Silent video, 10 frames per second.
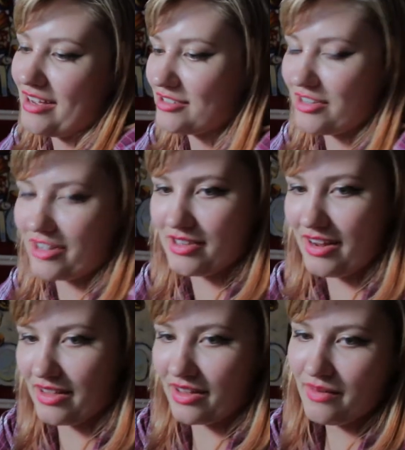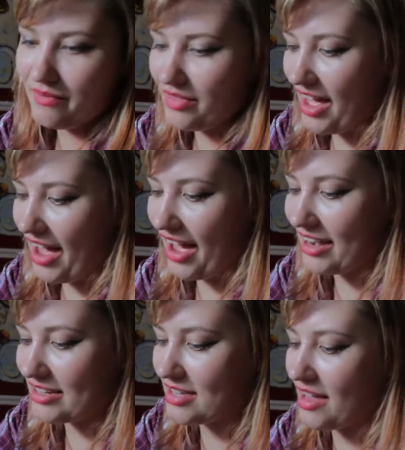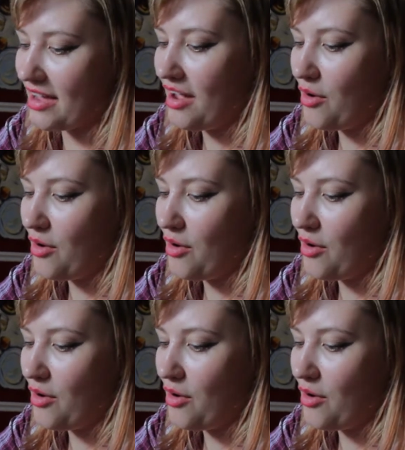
she goes to England. And he's like,